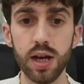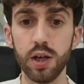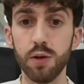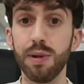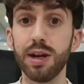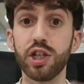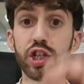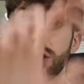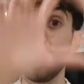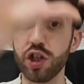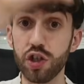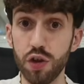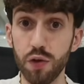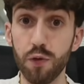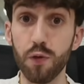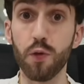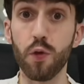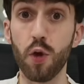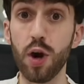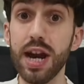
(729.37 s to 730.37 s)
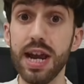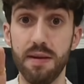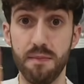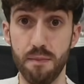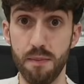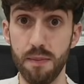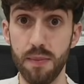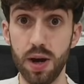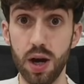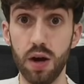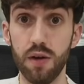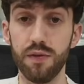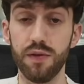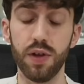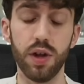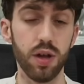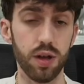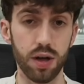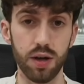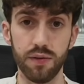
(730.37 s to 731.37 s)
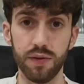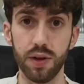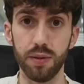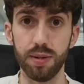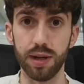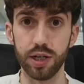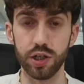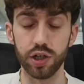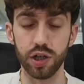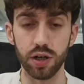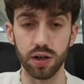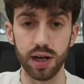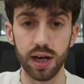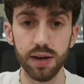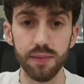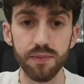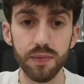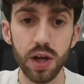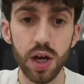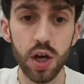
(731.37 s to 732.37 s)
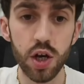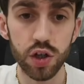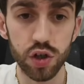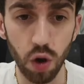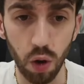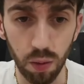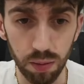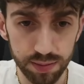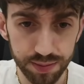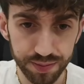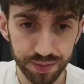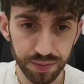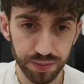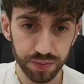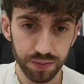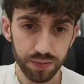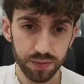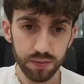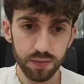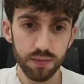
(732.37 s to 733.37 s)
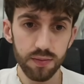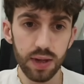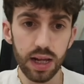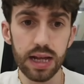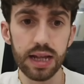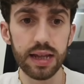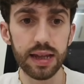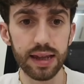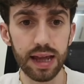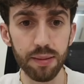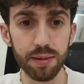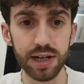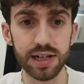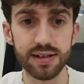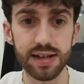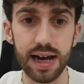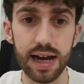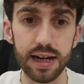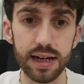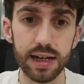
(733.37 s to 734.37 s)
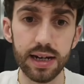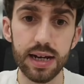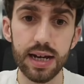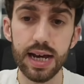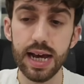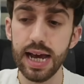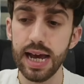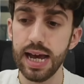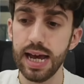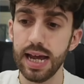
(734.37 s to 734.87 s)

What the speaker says: You might change the frame of the picture, okay? So, that being said,